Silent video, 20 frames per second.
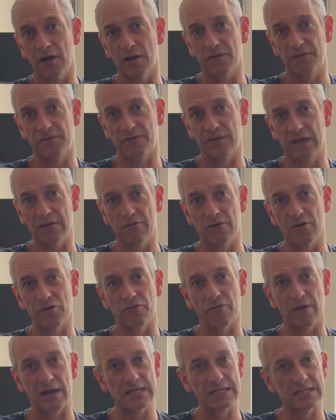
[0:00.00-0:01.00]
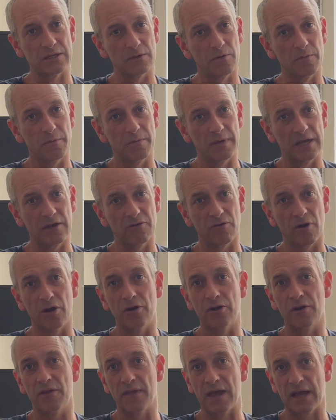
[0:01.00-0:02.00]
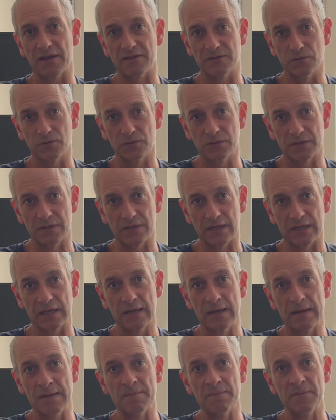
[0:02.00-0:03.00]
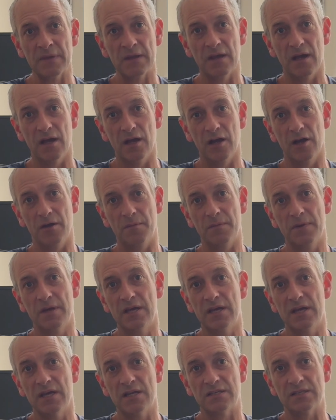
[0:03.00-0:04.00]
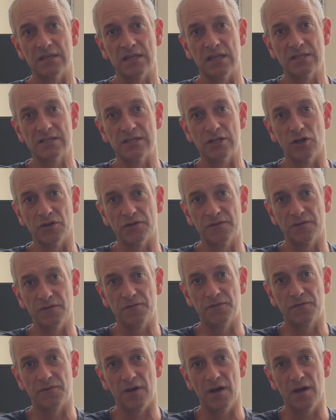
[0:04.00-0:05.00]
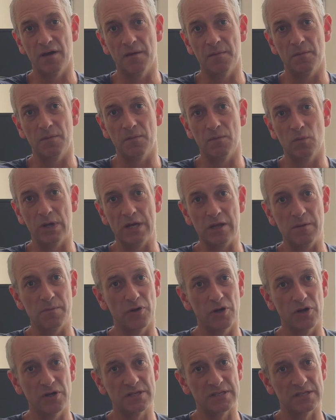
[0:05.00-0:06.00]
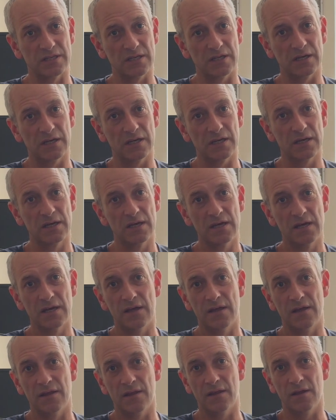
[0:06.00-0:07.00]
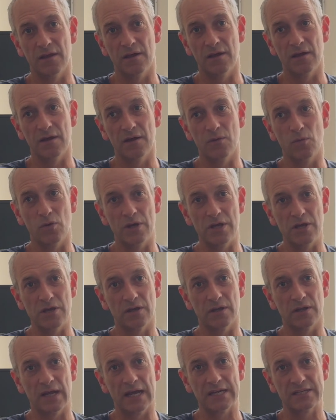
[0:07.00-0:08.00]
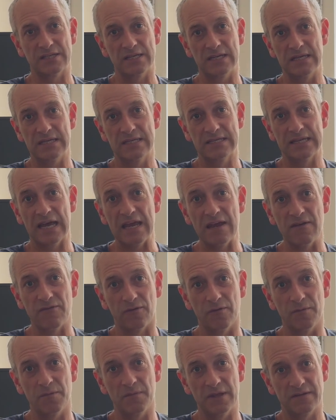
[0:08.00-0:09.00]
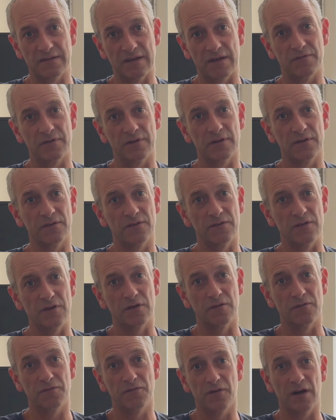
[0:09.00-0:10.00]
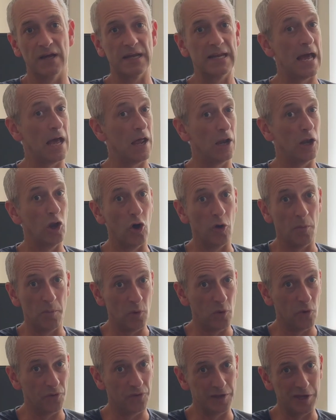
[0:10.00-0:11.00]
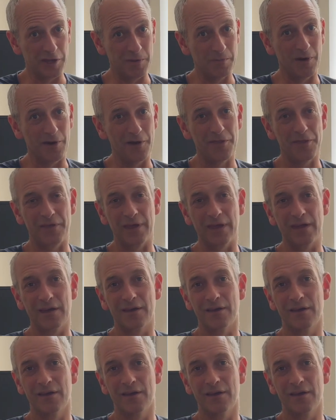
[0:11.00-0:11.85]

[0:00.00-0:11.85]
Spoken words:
of cereal grains that were being grown and that sort of thing. So there's lots of, when you push what you can actually say from this evidence, you can find out a lot more than you might think